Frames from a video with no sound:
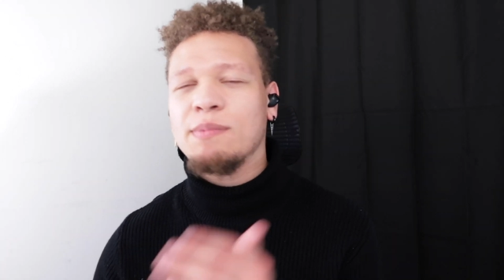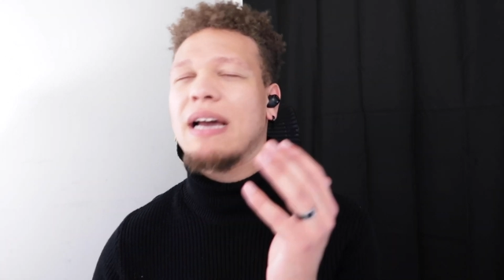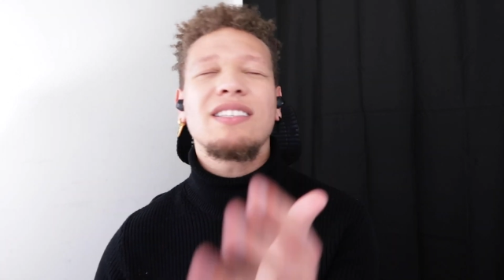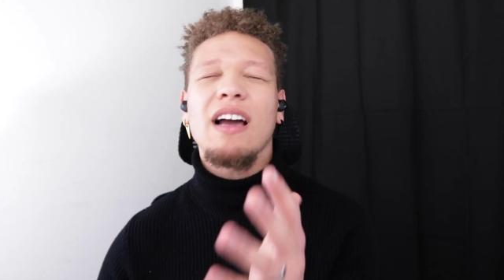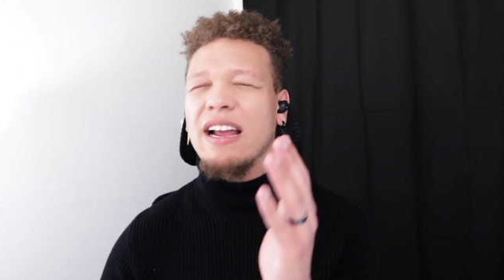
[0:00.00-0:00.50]

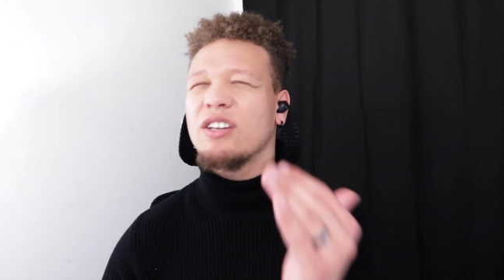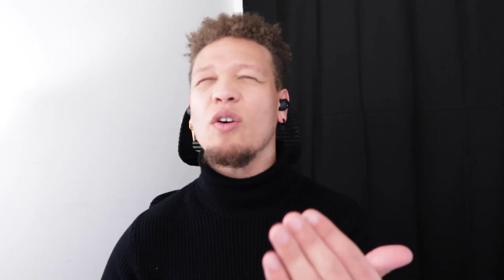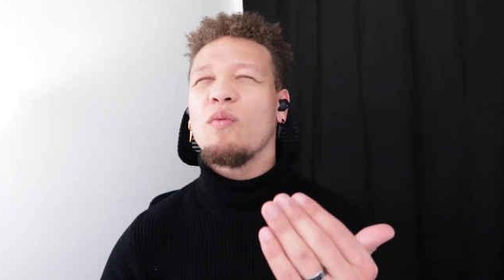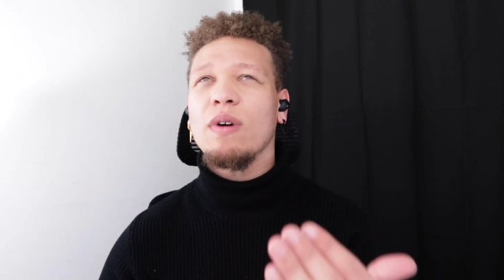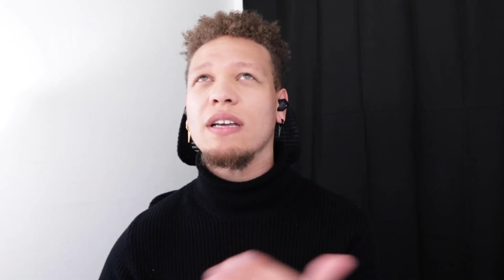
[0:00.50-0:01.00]
but I
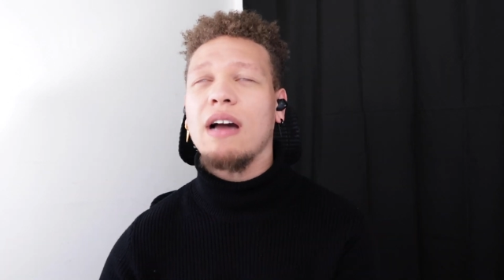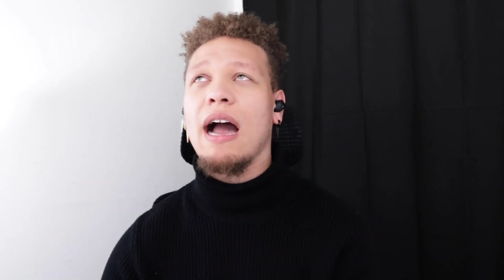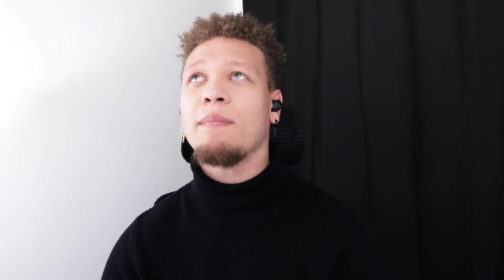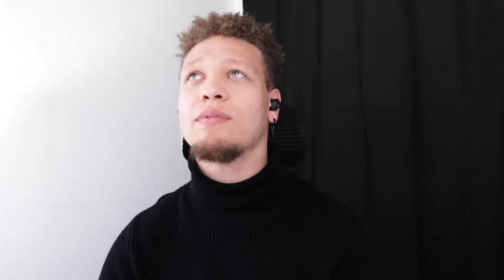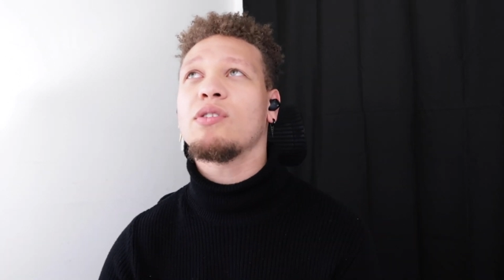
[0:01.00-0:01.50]
don't want to
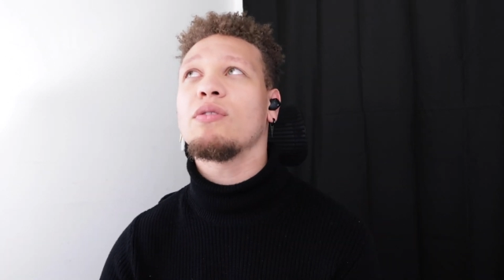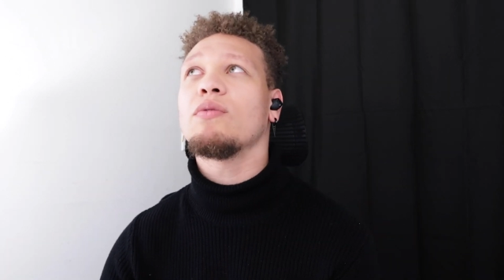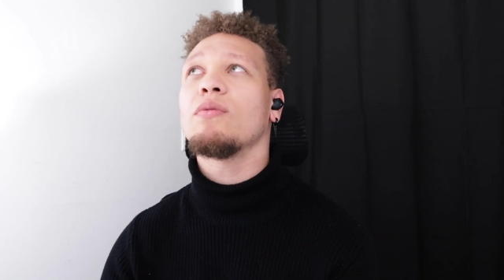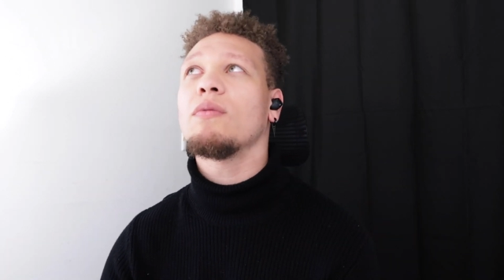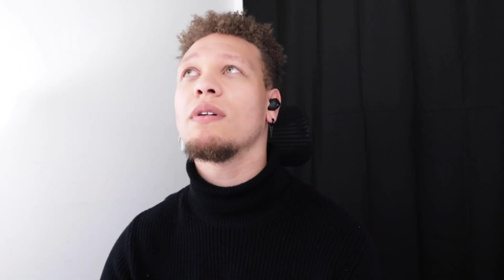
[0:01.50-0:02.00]
hop
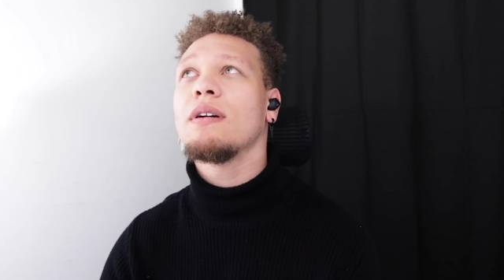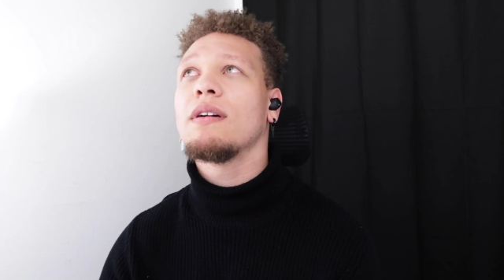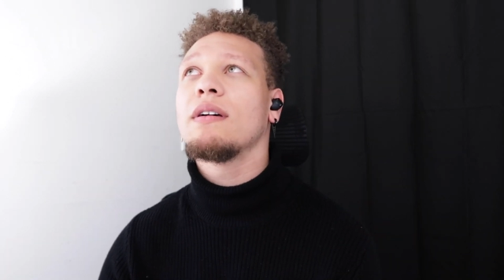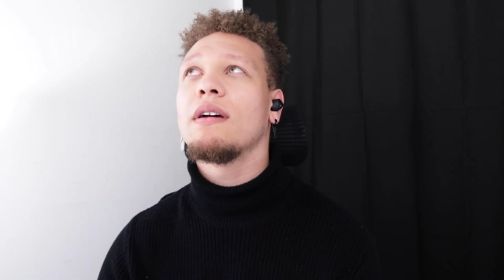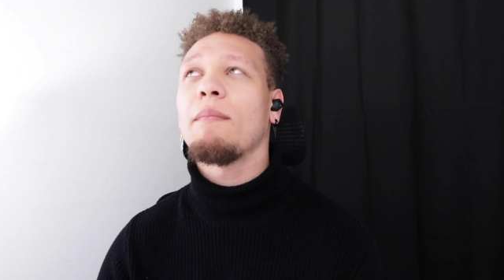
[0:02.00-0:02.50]
to
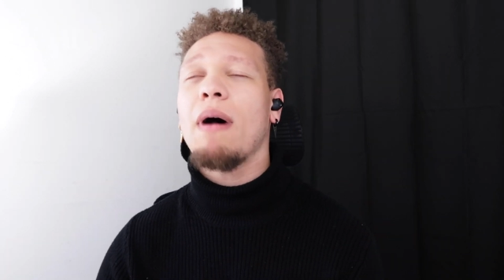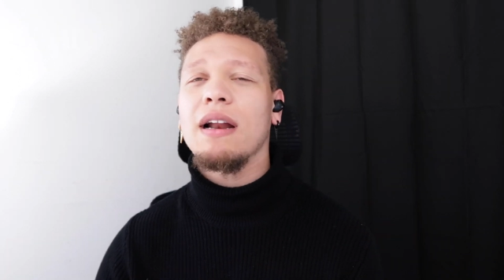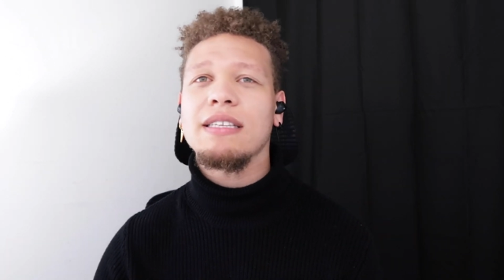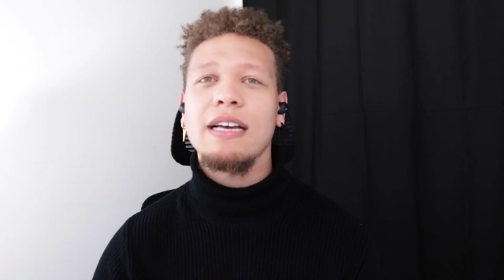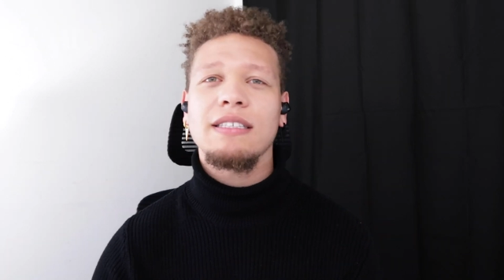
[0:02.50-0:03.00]

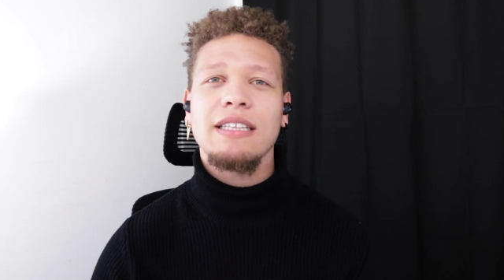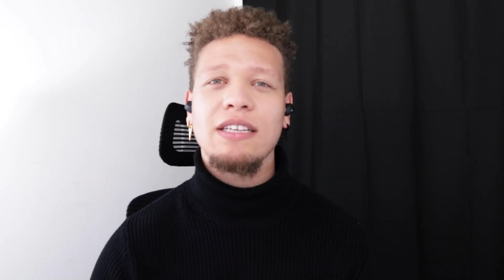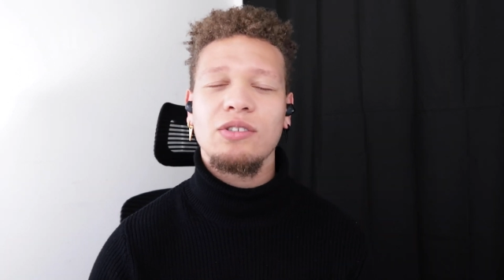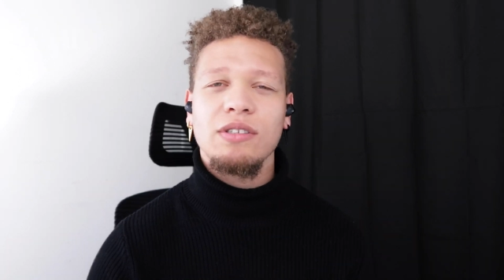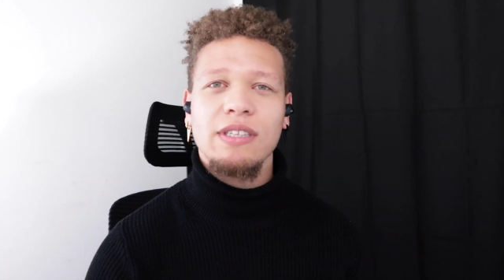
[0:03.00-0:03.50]
monetizing
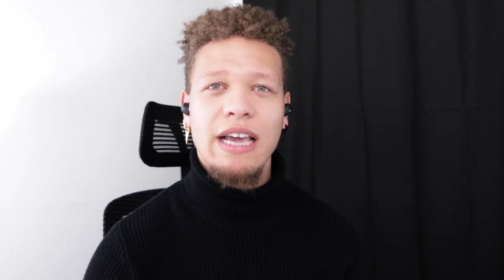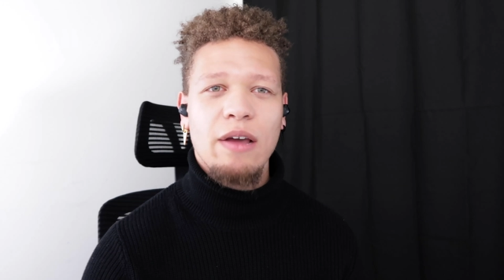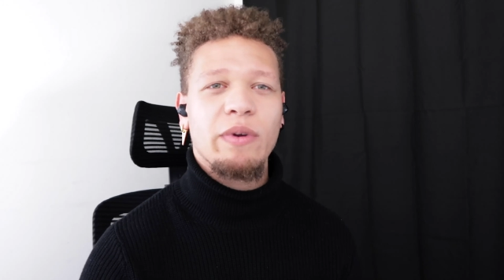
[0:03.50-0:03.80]
that just yet.